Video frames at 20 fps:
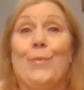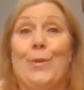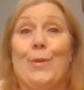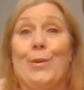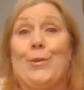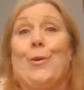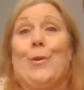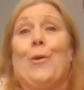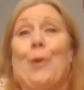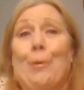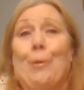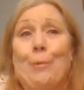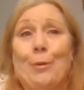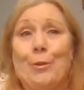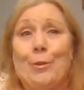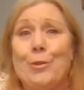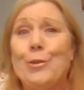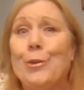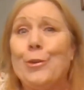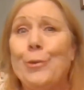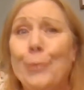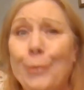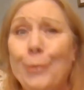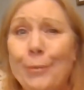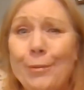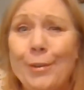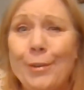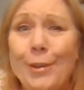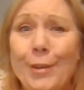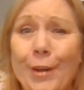were adorable too
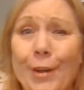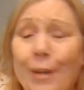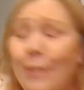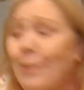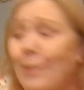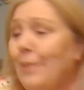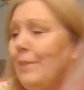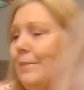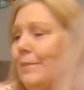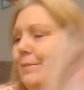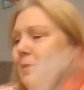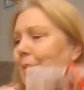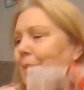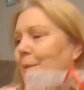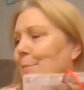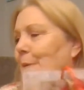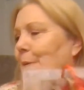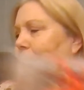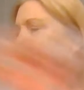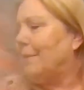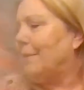for a dollar. Come on.